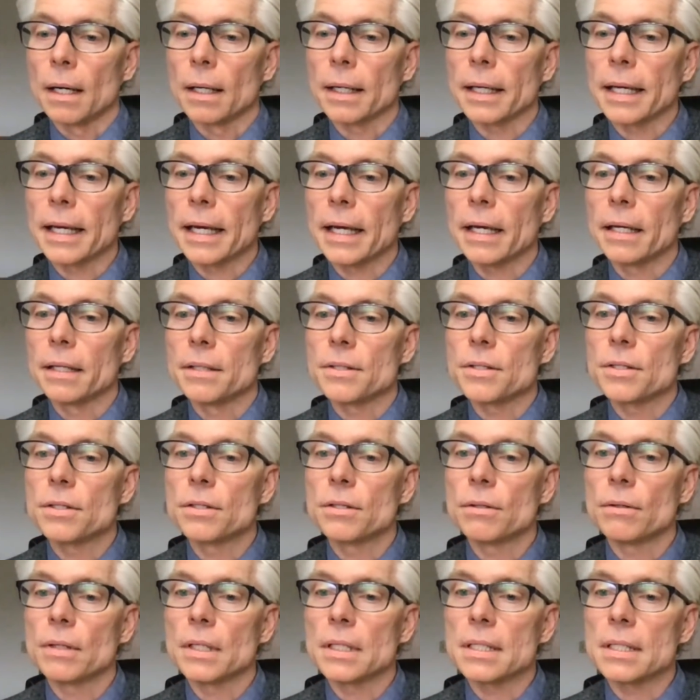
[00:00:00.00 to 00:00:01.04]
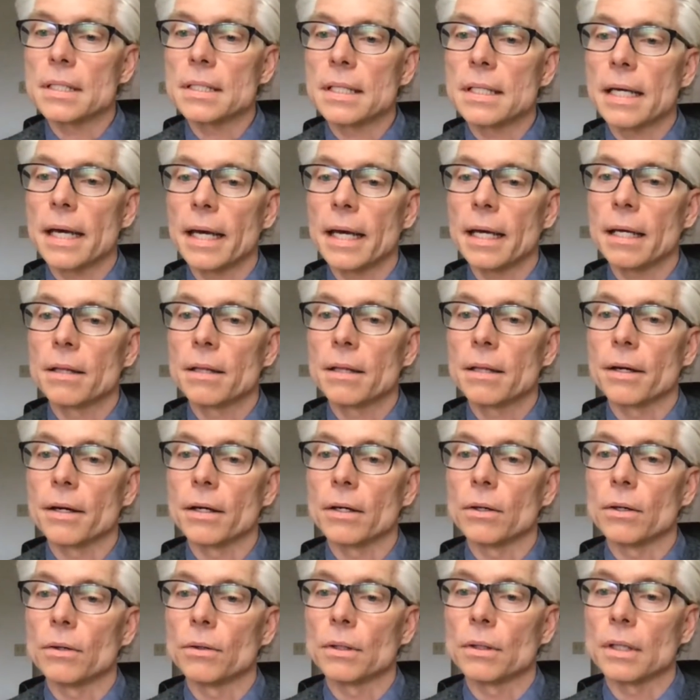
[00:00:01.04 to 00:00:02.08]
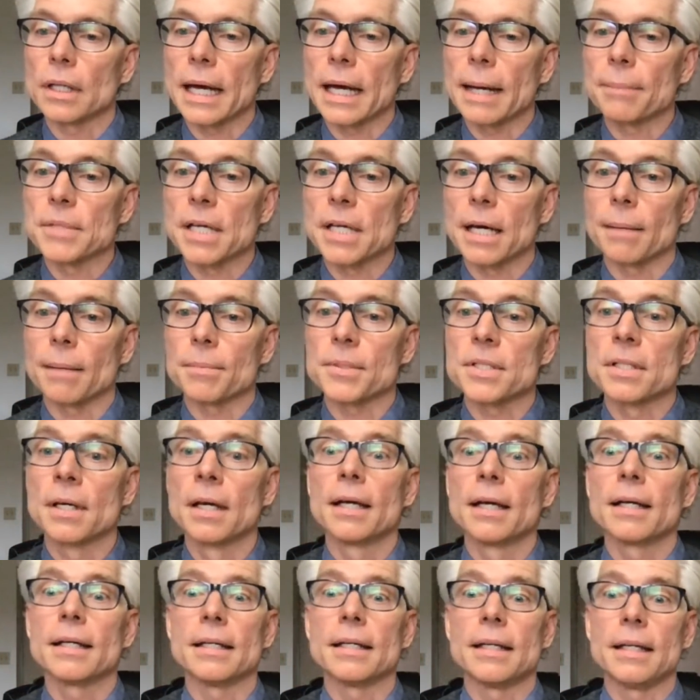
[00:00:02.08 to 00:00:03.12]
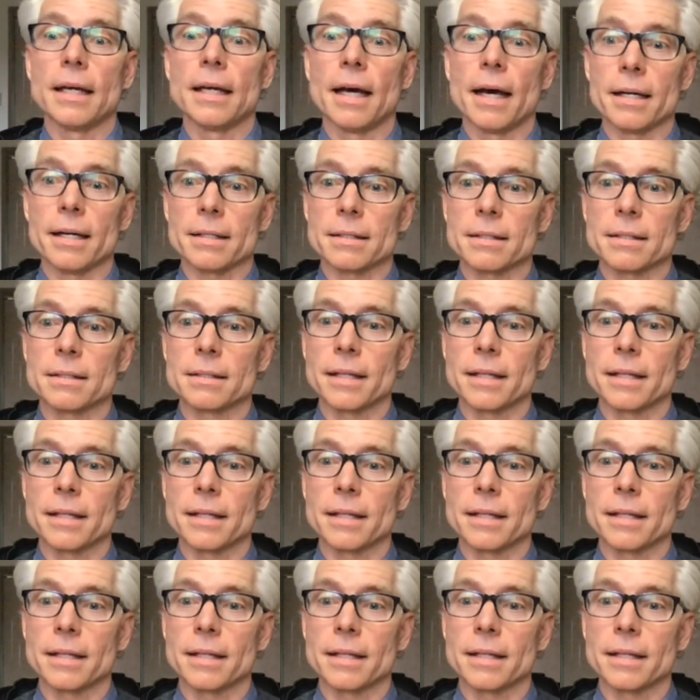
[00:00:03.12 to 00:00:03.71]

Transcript: Can students take their own laptops? Yes,